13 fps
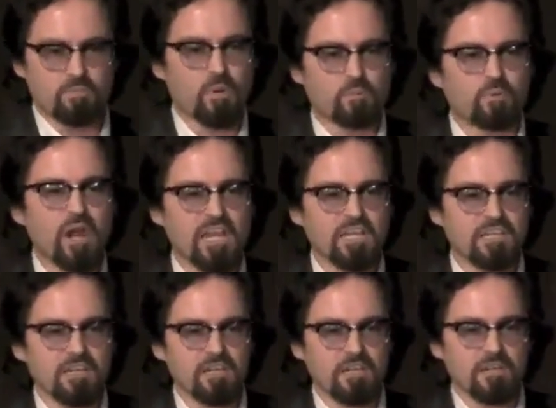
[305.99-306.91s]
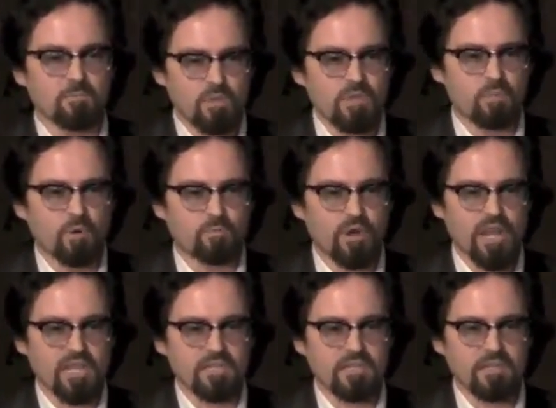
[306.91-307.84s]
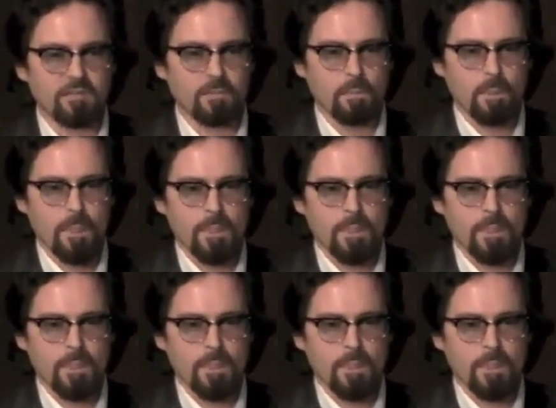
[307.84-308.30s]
People break. People break.